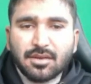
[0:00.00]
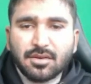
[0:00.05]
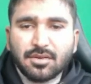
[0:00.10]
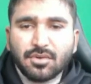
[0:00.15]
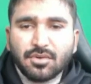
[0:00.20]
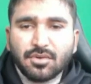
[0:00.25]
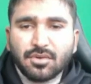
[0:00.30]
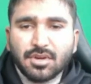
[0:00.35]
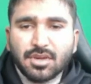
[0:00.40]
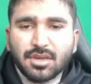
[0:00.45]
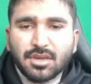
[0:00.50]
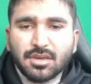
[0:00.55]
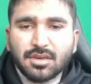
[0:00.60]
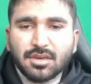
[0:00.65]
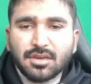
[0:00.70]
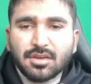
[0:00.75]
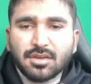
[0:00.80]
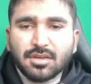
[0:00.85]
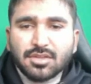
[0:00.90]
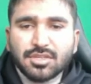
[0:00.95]

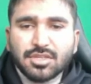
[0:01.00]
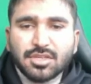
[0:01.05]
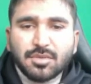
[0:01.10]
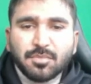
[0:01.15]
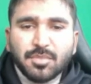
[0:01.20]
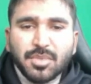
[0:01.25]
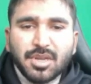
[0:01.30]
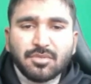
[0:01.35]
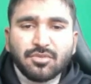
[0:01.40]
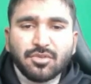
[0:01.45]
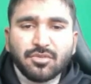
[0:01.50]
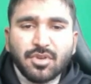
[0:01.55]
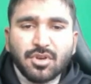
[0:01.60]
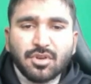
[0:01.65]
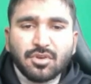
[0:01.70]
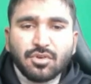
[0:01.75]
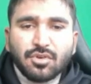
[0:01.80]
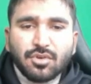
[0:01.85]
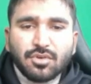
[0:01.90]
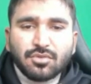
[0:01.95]
Okay, simply we
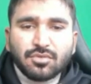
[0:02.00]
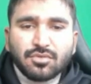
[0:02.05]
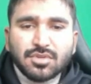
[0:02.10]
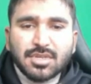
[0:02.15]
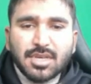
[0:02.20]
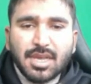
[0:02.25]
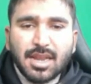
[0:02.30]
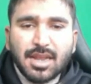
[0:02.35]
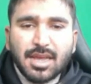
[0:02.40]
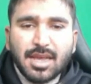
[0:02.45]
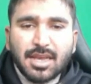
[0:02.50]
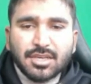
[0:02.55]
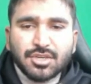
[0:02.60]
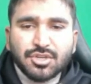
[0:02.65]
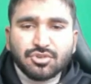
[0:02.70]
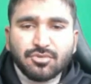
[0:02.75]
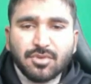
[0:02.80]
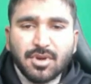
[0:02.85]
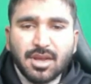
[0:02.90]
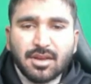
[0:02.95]
will go to cell
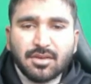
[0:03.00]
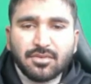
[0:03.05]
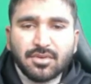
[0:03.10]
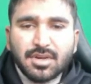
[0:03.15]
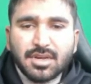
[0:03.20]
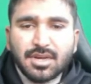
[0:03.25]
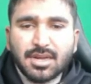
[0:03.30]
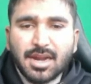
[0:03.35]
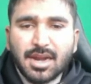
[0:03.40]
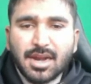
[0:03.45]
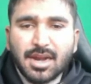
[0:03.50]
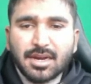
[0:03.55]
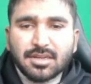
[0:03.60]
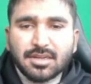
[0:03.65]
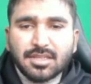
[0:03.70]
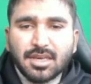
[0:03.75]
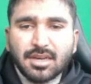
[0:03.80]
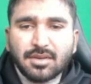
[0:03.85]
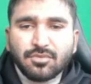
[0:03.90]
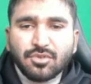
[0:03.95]
H12
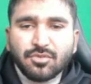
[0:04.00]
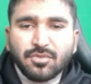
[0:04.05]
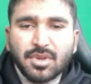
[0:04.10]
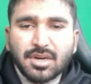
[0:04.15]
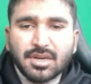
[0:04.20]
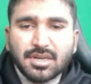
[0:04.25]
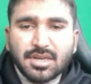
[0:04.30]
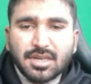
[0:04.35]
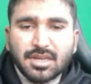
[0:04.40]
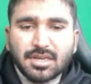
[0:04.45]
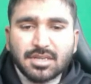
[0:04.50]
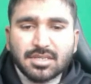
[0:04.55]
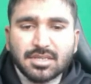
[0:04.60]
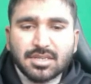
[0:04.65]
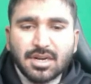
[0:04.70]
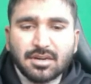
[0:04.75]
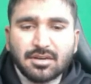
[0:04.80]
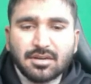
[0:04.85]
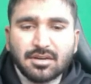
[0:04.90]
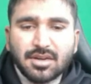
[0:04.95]
and then we will enter a
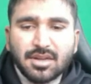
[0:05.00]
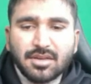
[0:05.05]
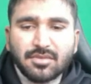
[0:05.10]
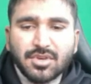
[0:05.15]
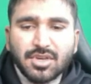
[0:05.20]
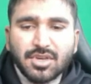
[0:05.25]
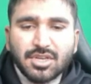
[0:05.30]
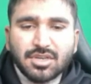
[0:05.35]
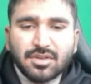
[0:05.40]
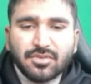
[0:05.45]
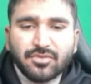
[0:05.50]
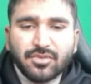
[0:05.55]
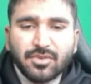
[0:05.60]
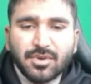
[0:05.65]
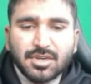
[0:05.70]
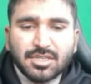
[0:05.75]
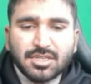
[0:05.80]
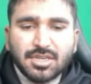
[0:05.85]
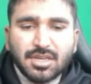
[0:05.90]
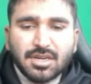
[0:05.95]
standard deviation
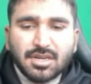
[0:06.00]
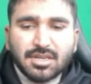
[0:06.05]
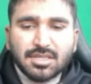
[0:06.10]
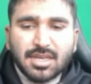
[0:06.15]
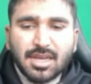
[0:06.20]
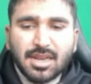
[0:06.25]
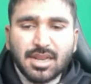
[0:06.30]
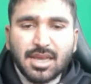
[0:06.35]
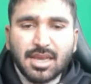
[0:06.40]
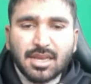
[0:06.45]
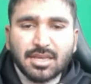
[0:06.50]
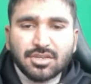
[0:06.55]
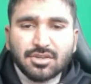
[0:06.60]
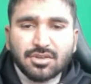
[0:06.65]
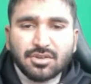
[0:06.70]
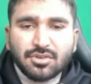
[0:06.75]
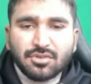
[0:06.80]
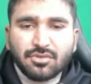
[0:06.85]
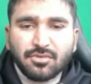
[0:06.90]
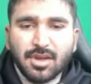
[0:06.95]
function in cell
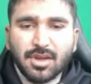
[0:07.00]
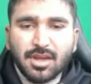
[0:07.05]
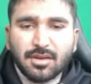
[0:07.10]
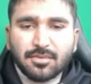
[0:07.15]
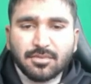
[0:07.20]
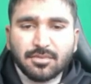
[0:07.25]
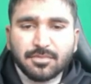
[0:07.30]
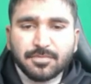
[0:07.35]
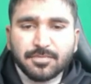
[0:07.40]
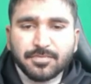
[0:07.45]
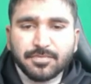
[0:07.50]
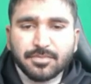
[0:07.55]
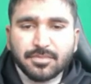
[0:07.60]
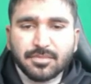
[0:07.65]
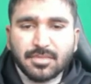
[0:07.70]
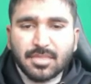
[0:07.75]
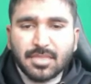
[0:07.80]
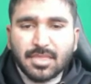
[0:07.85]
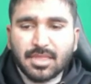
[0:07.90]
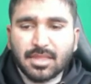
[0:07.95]
H12.
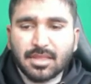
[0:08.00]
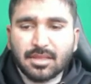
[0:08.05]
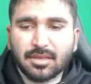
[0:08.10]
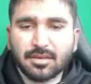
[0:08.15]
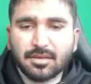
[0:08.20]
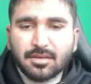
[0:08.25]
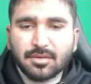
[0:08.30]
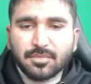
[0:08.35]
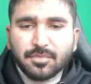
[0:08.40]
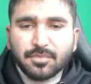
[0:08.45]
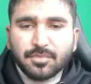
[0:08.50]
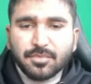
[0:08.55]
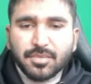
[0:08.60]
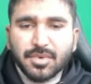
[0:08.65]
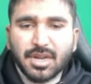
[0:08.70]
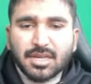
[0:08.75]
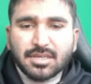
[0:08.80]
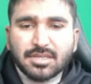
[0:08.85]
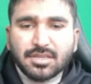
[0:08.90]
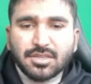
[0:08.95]

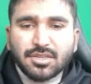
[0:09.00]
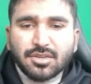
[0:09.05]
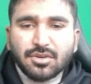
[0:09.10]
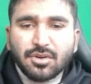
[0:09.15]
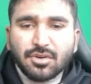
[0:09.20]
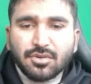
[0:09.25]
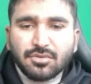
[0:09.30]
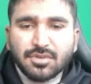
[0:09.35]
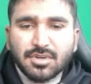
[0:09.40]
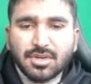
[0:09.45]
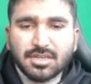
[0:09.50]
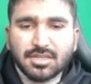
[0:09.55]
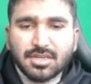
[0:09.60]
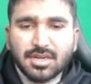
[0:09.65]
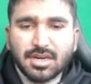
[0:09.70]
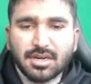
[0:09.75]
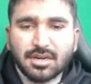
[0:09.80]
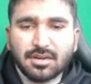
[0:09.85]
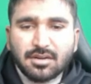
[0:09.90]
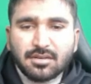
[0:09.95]
Press is equal to enter
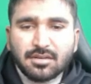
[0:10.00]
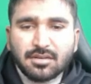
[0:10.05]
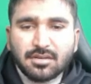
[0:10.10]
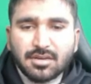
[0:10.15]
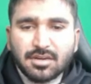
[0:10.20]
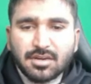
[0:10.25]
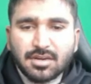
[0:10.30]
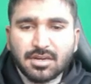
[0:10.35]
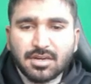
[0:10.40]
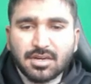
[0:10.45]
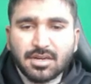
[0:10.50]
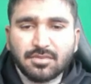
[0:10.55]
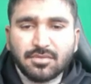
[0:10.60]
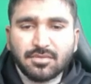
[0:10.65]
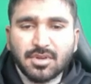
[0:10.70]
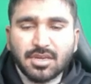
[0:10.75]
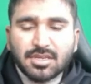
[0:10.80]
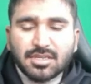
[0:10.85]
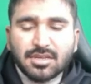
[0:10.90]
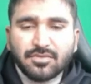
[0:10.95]
standard
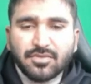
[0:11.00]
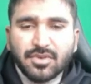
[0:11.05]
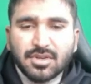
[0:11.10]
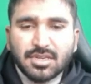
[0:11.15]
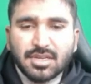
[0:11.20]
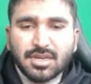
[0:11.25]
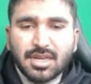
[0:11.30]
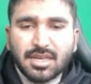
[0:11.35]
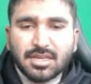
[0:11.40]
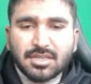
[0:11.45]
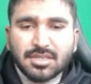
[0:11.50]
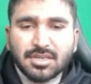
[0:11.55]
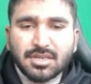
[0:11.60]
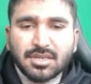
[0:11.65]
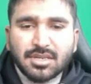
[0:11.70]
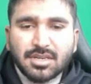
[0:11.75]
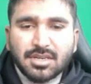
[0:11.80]
deviation function stdev.s